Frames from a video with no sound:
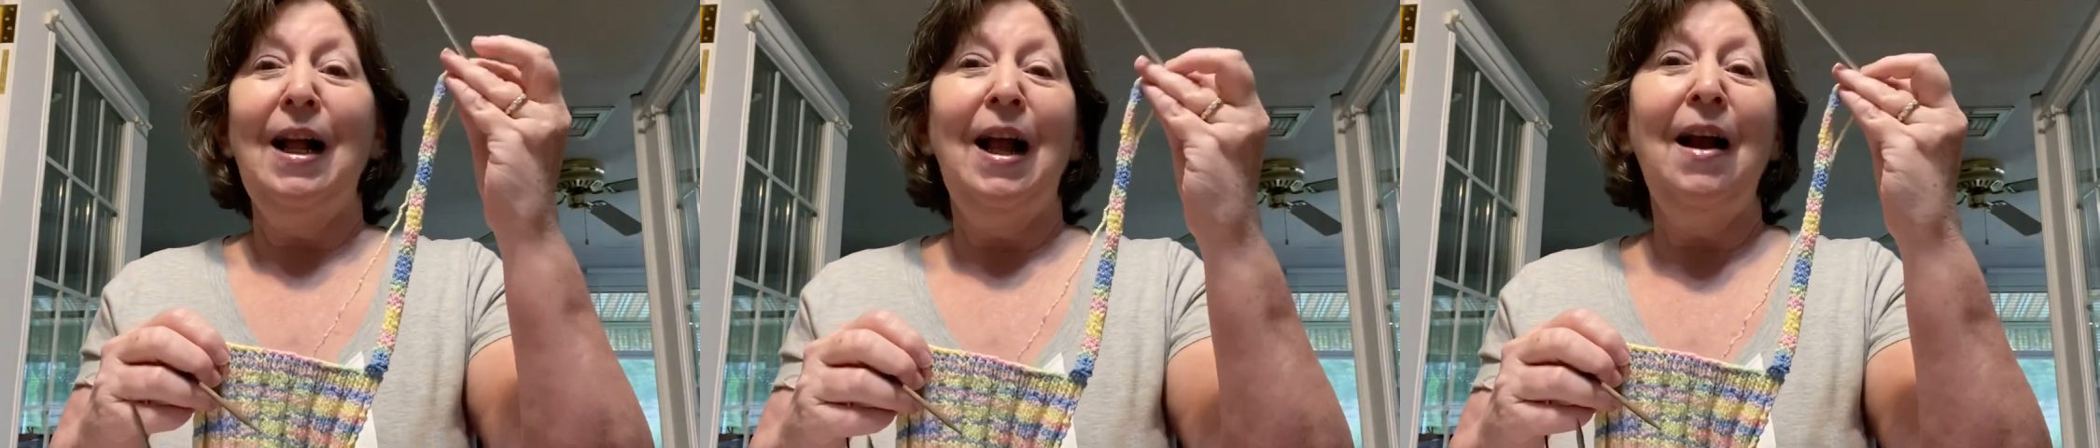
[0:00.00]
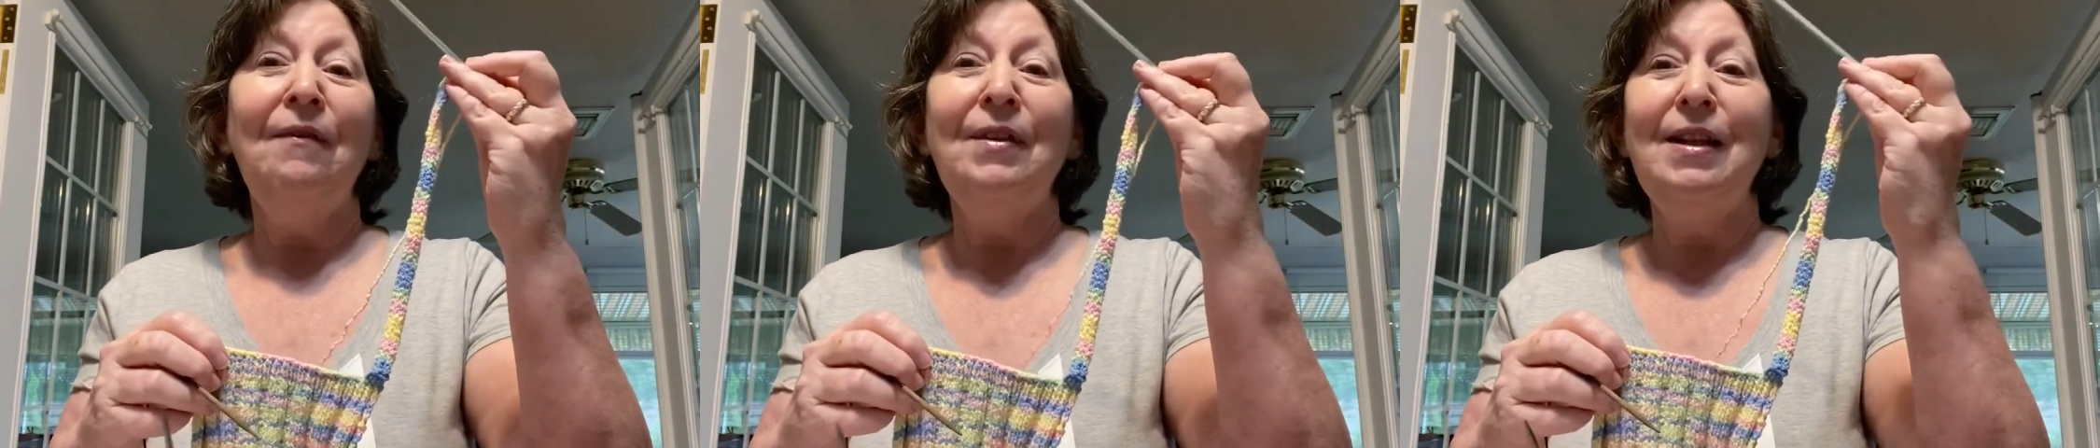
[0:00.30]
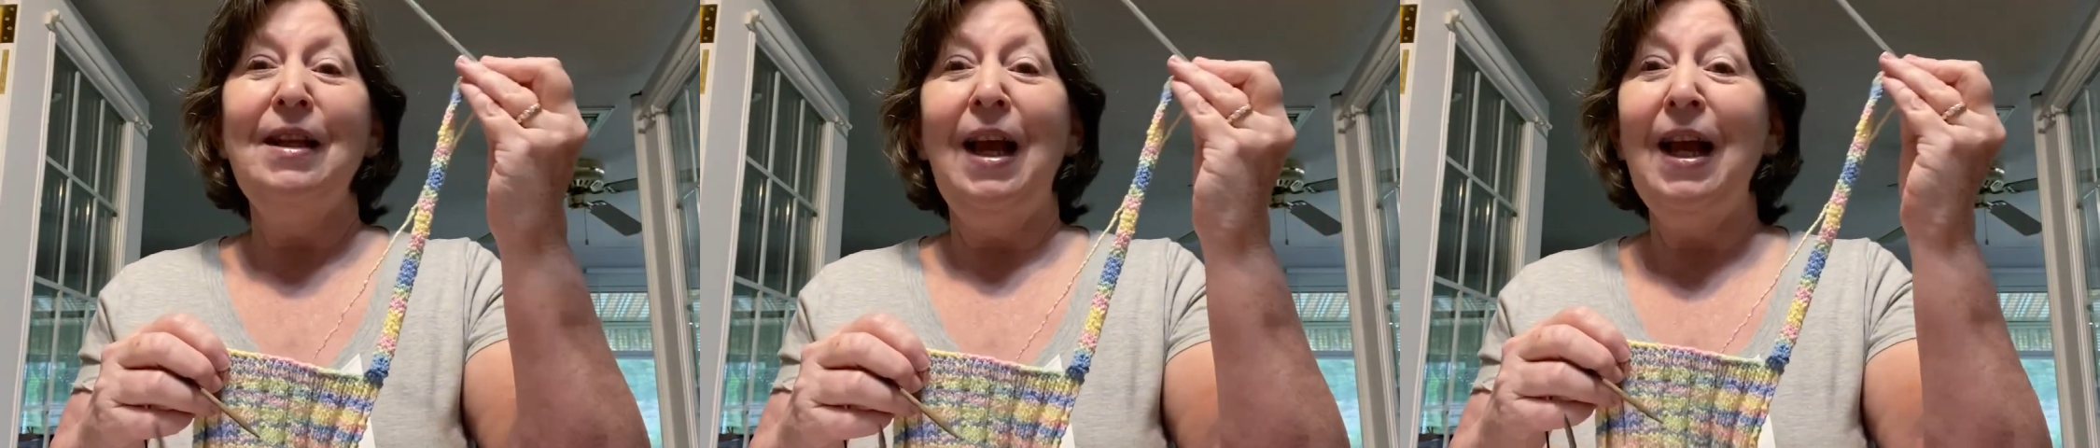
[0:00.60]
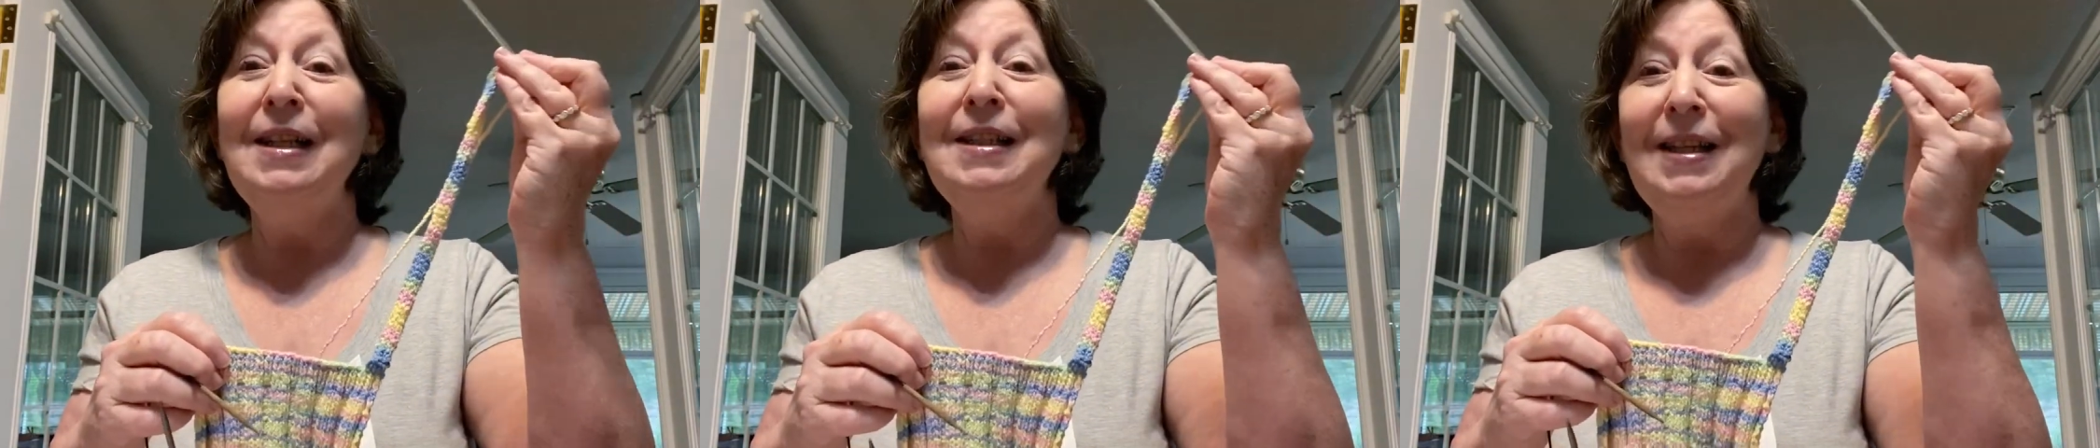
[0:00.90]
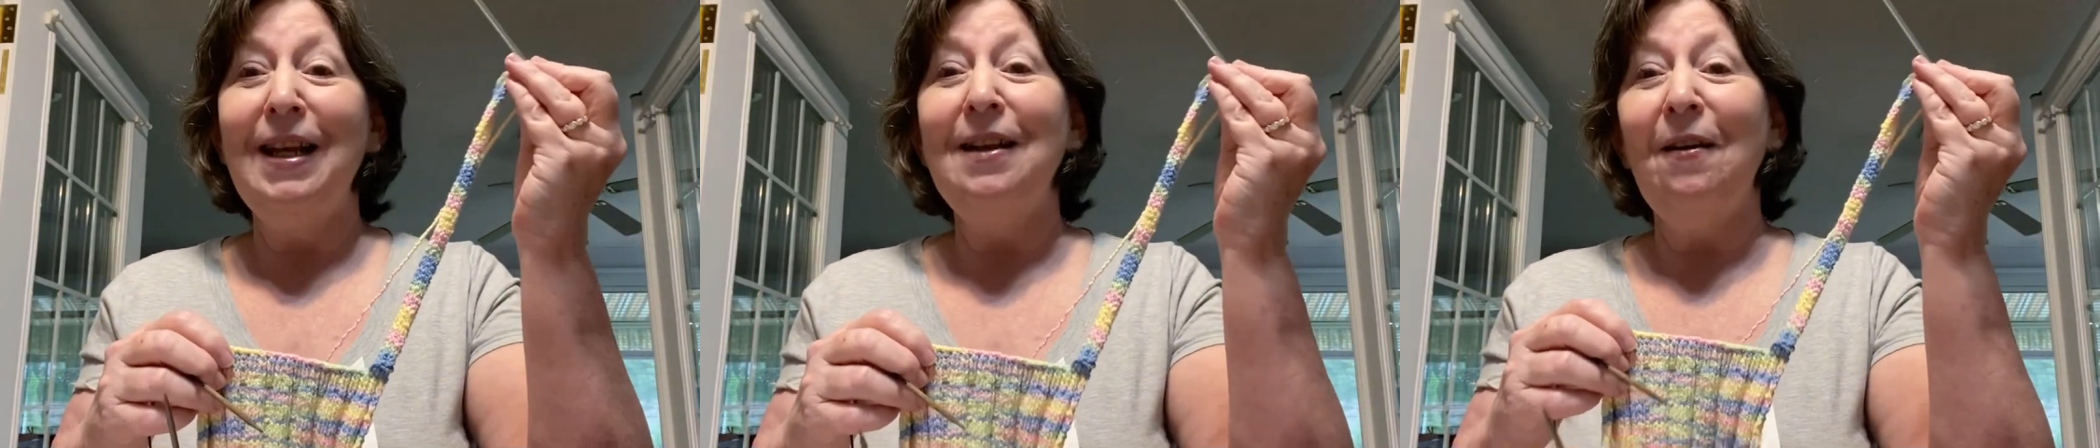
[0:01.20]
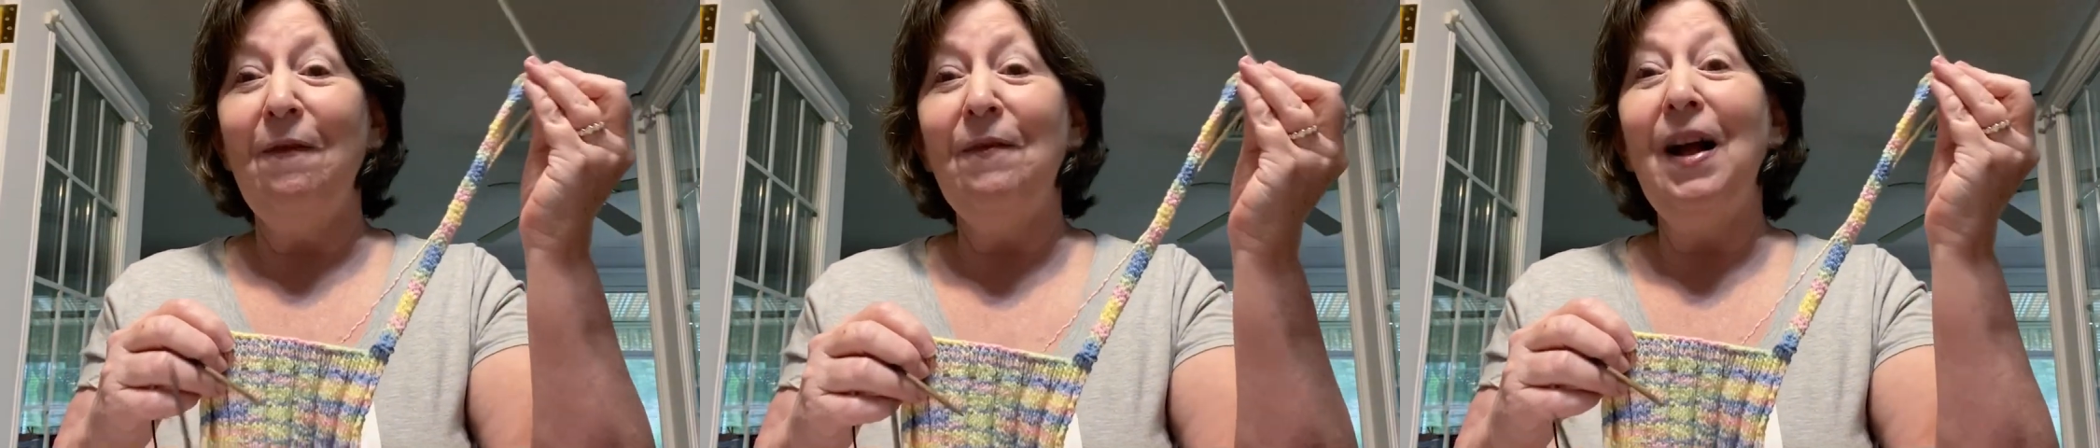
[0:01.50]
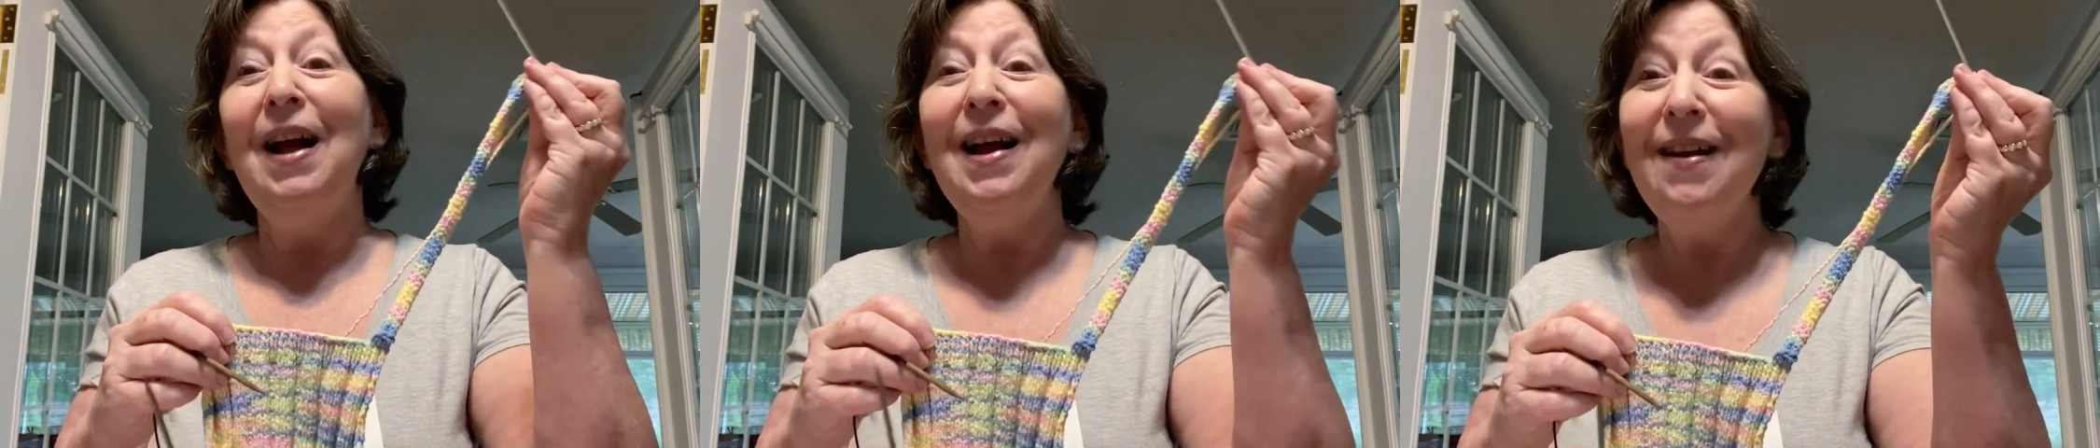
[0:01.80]
I have to had to take off
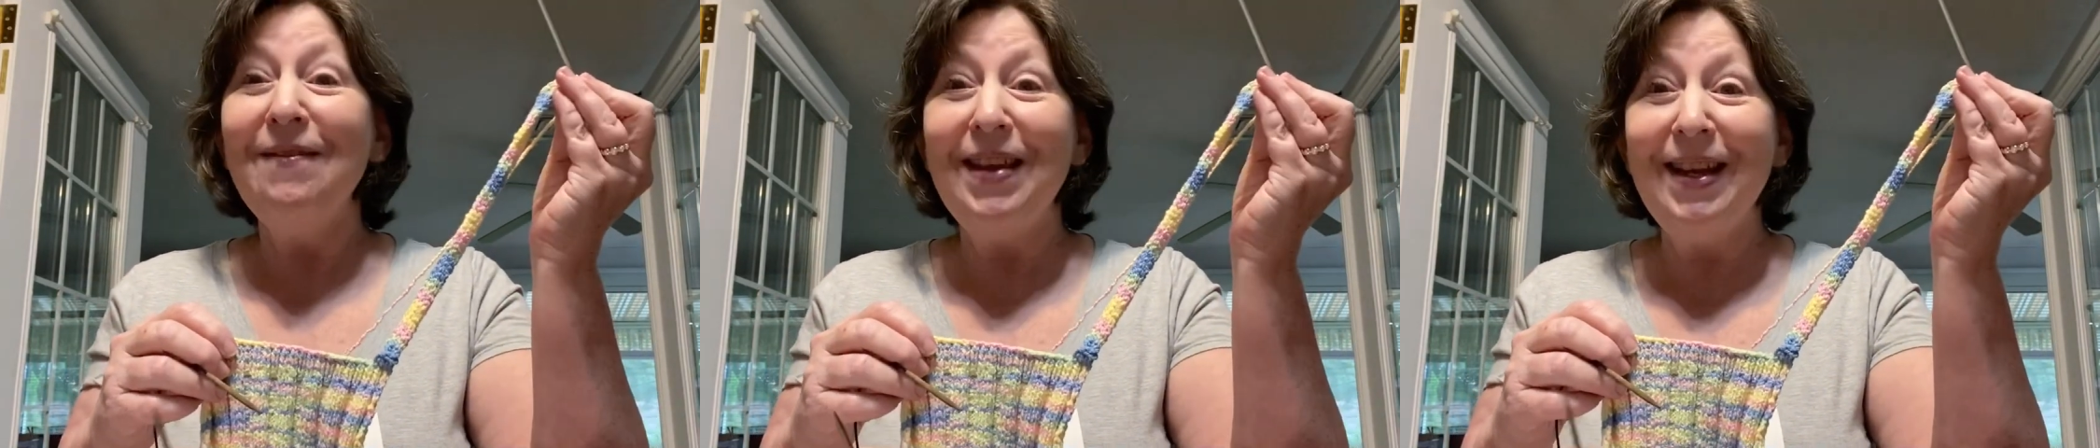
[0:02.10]
five